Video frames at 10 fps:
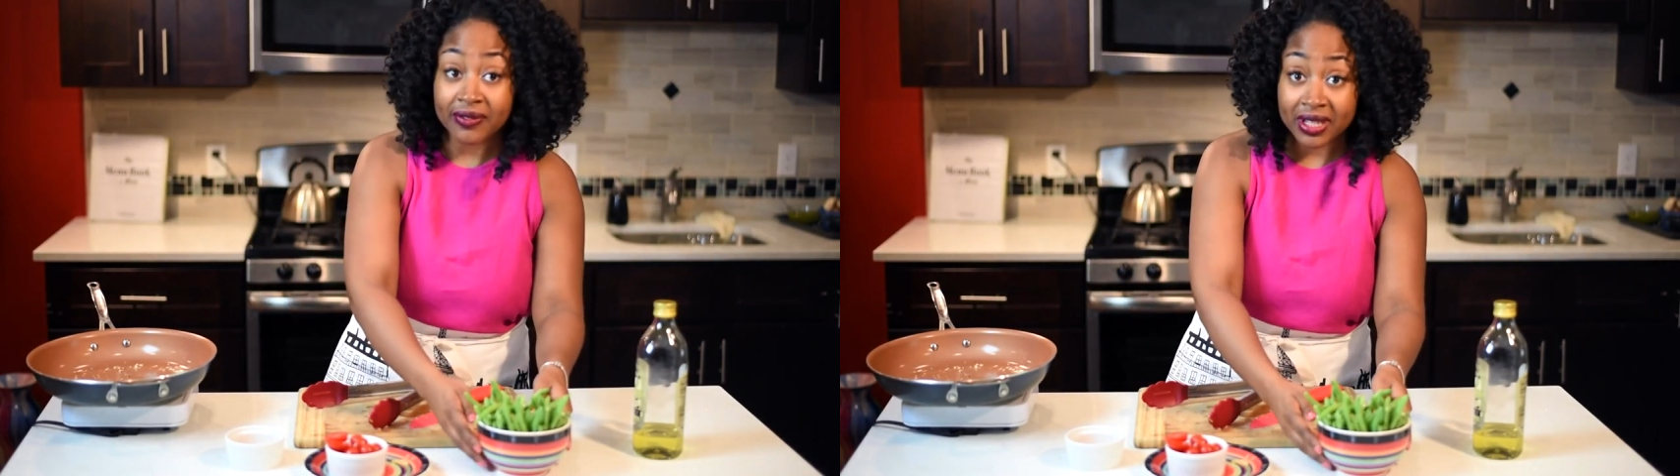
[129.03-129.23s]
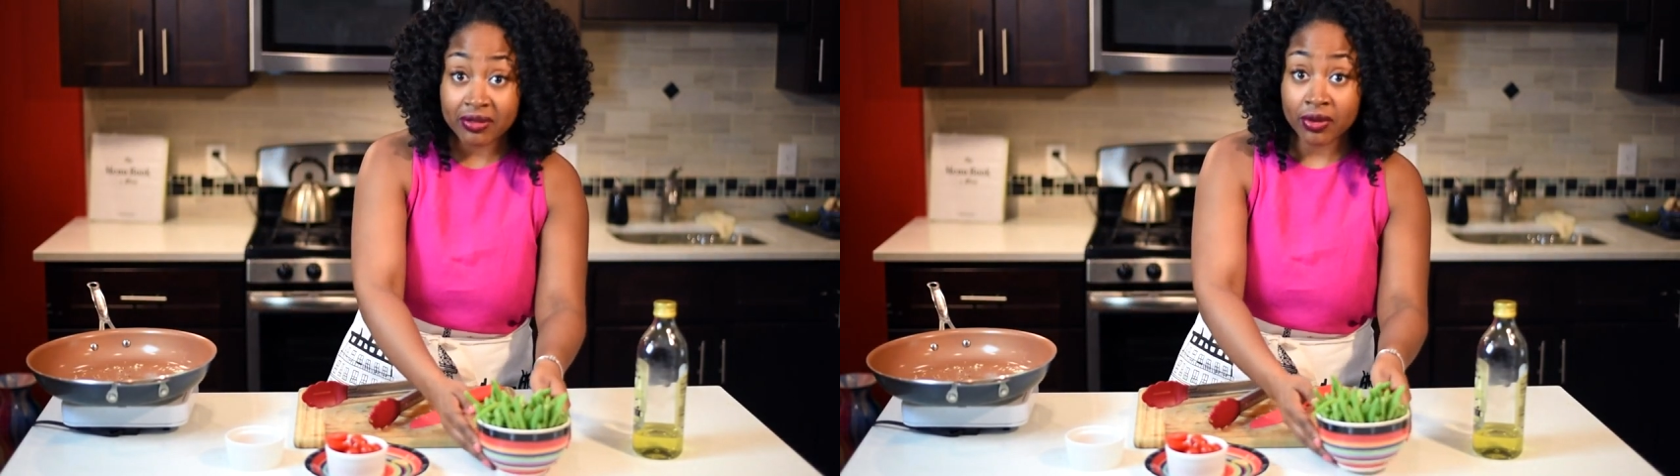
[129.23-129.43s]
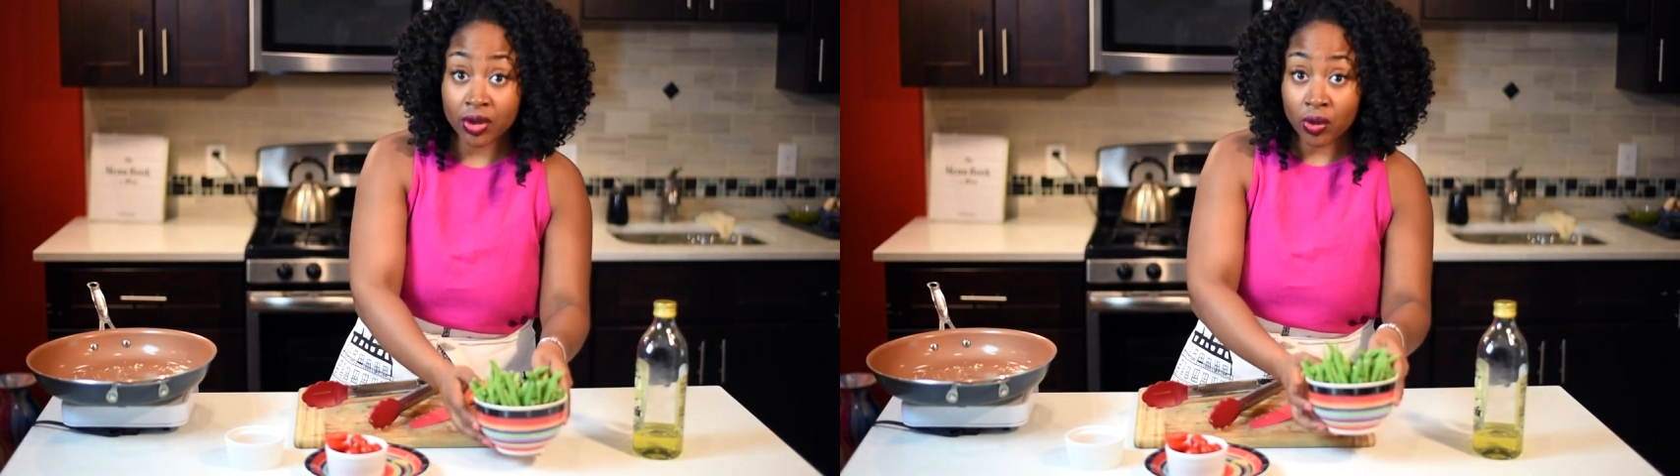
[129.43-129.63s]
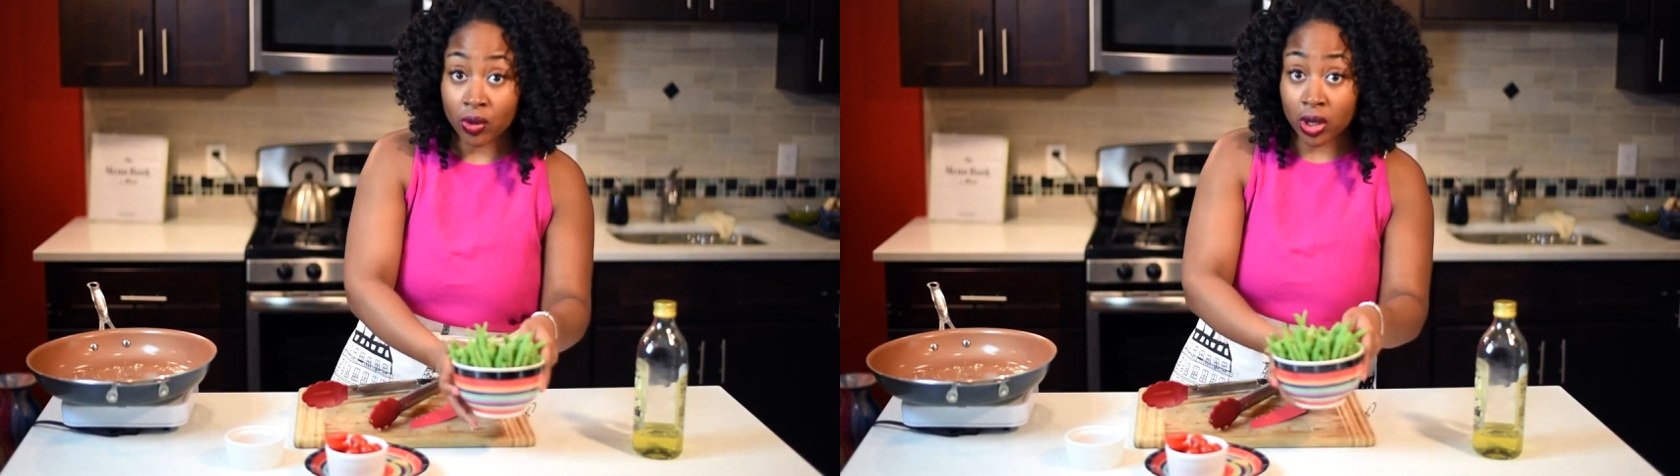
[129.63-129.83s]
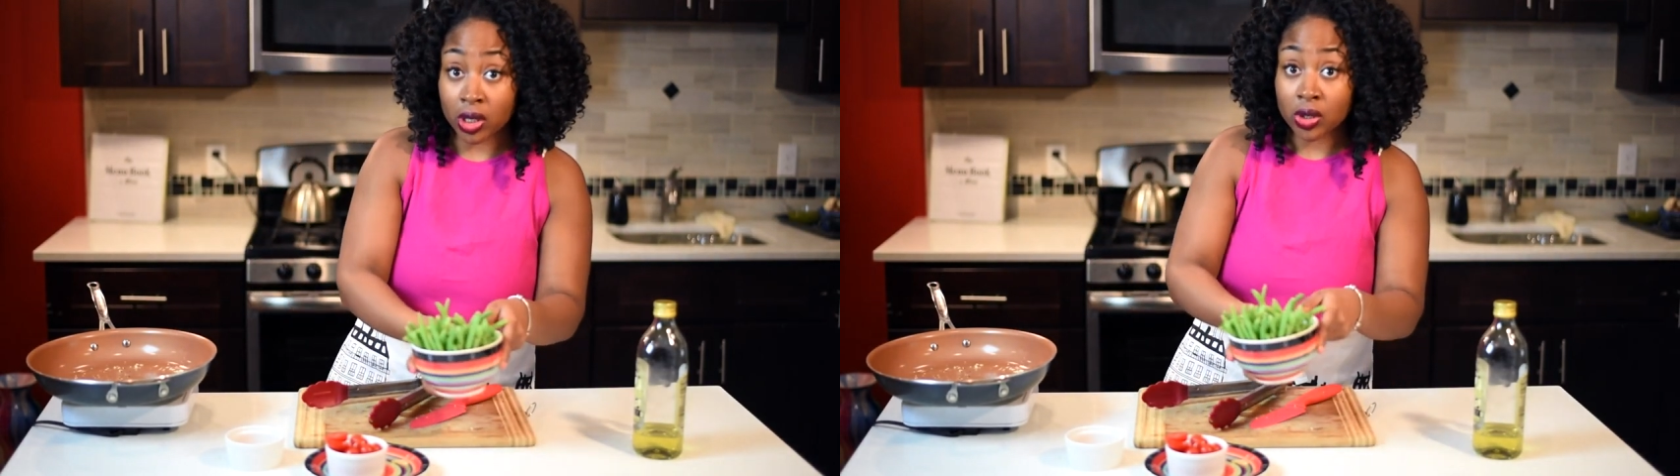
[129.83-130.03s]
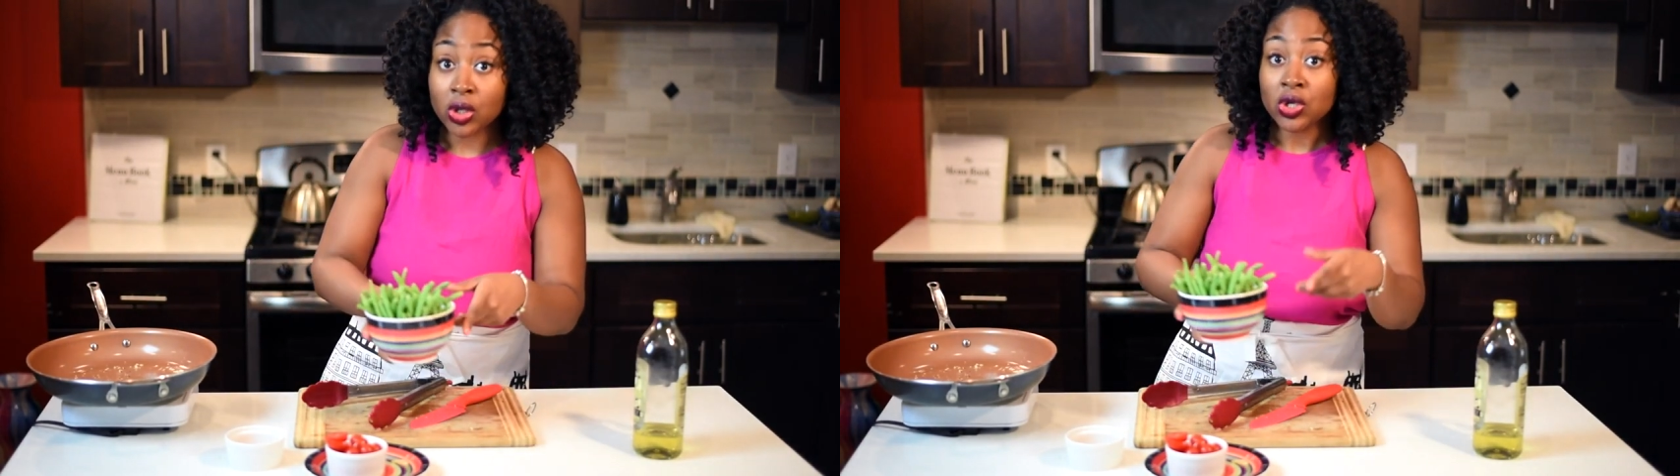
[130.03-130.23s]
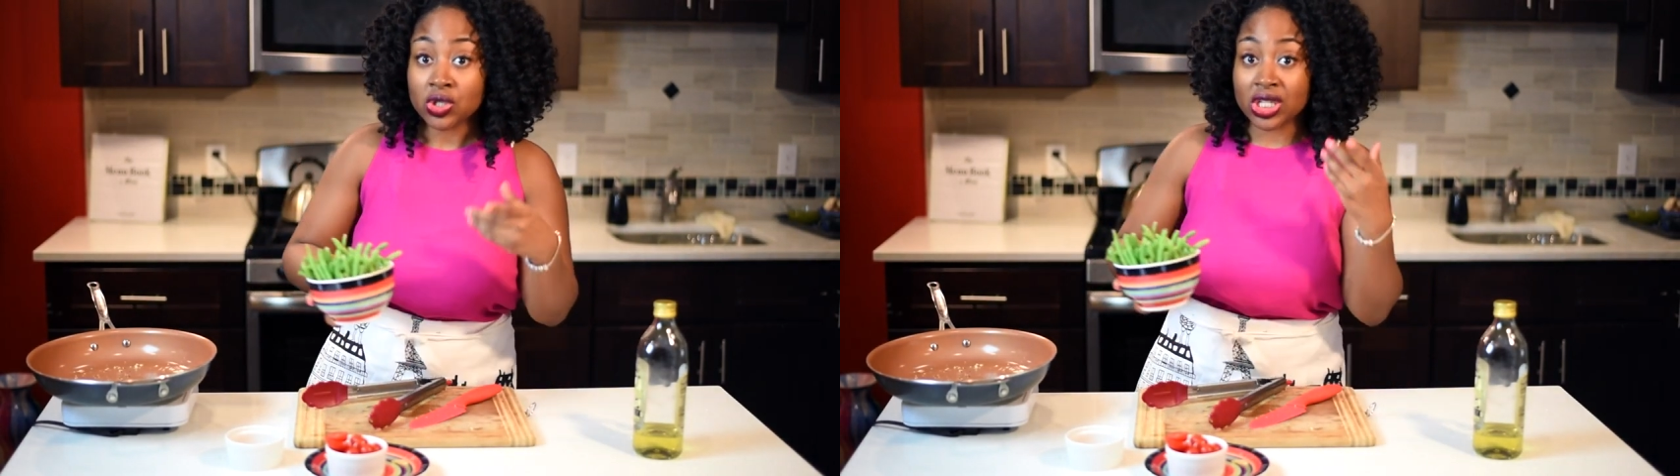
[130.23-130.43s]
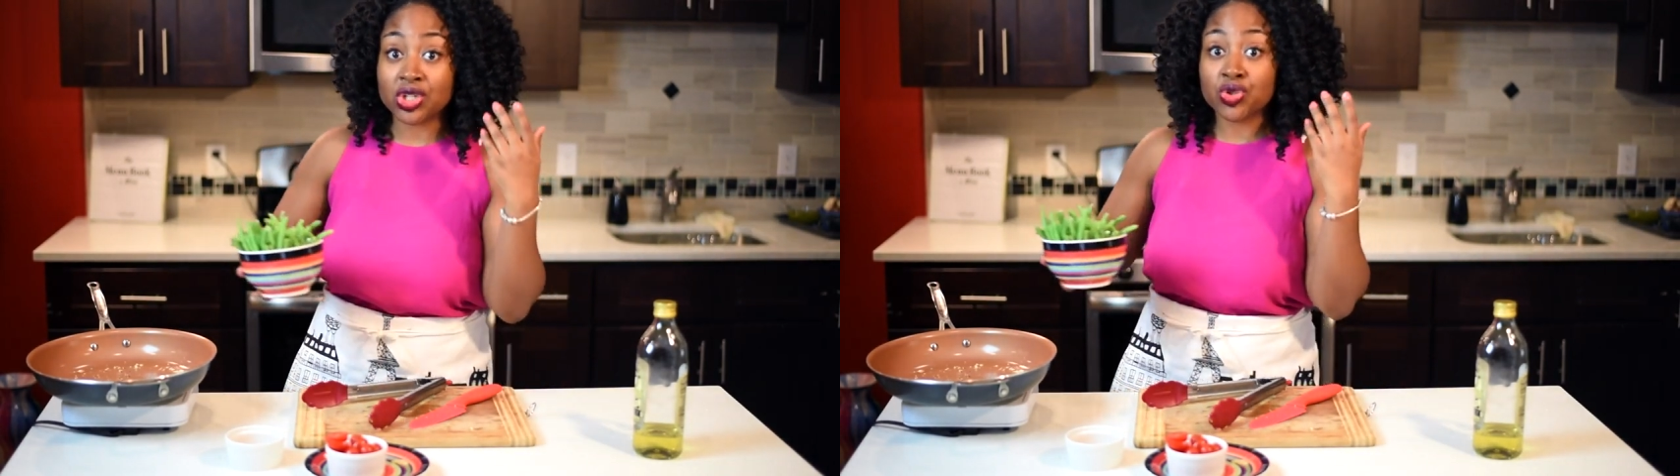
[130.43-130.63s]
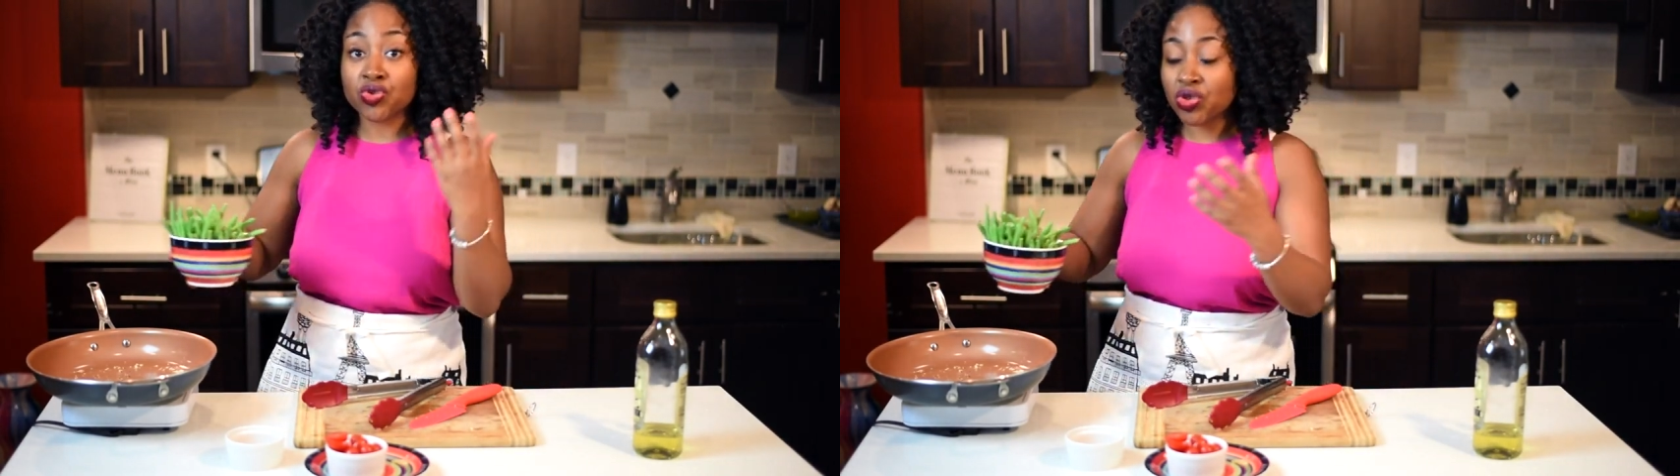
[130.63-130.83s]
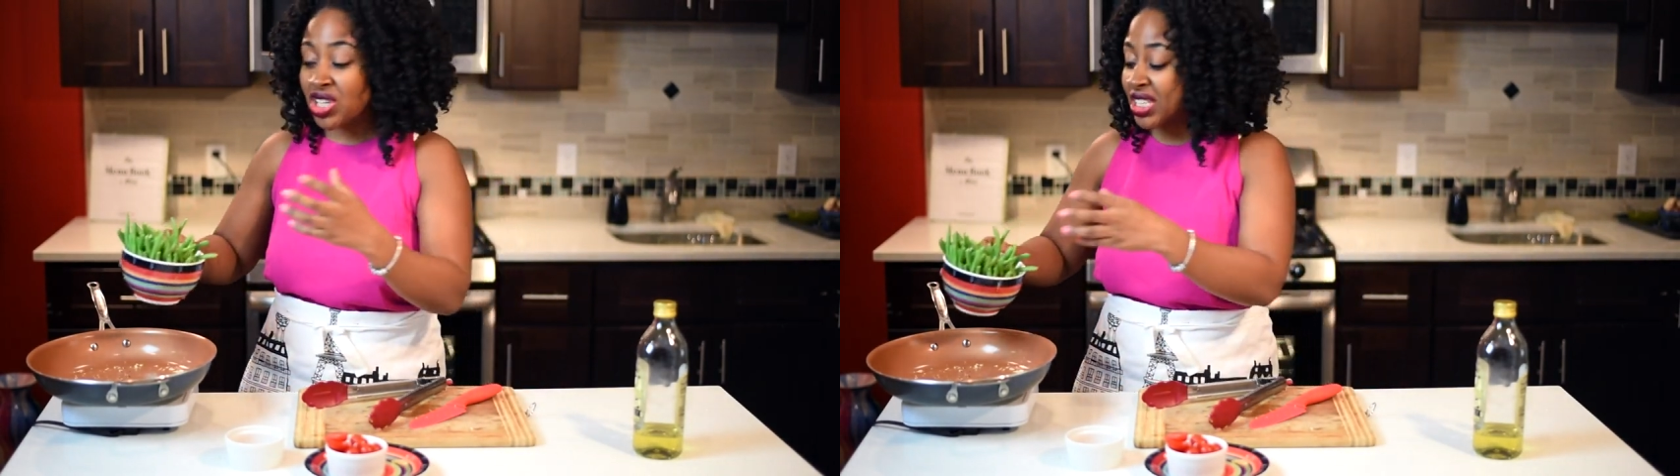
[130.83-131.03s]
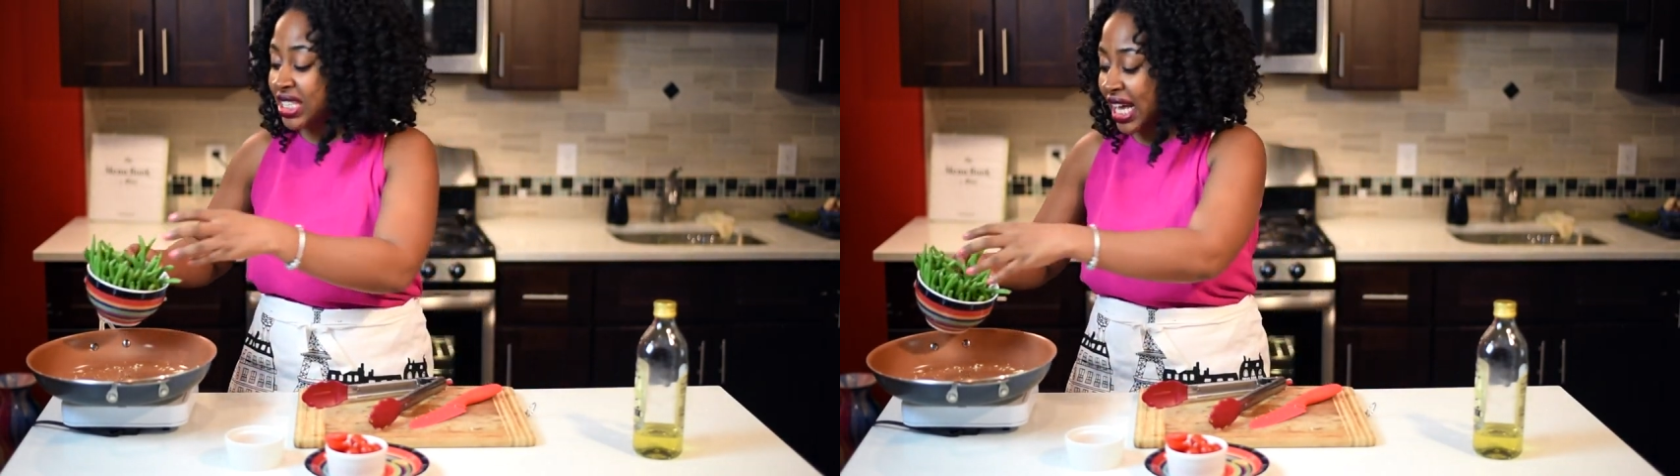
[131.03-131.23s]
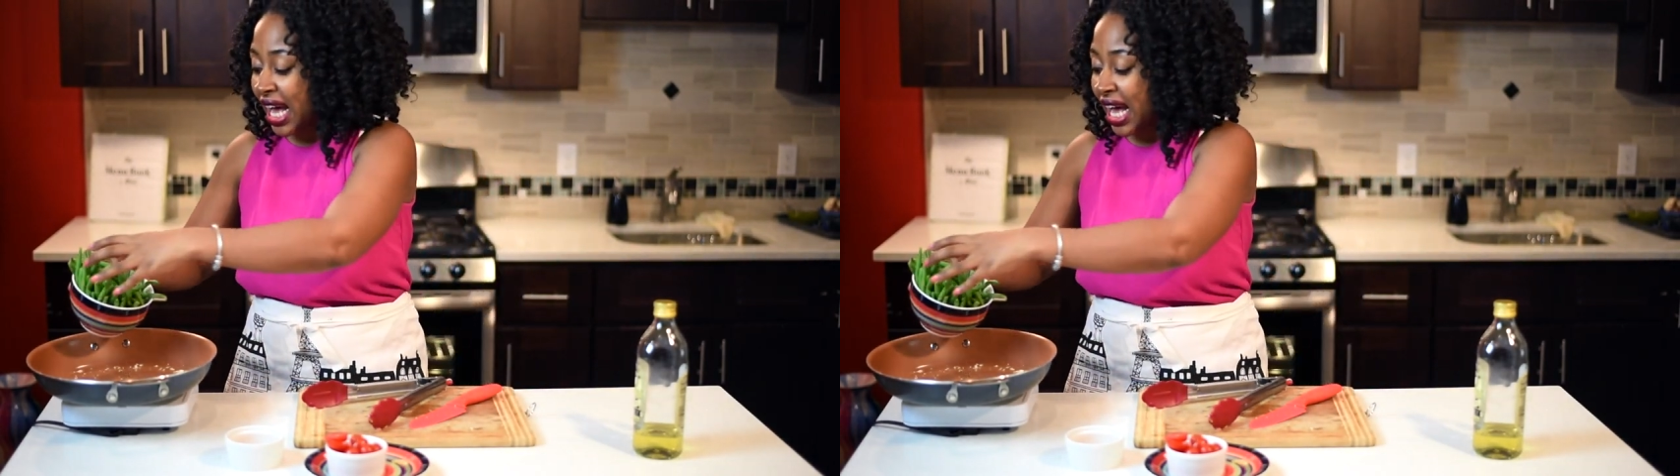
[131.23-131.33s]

flavor the oil so that you really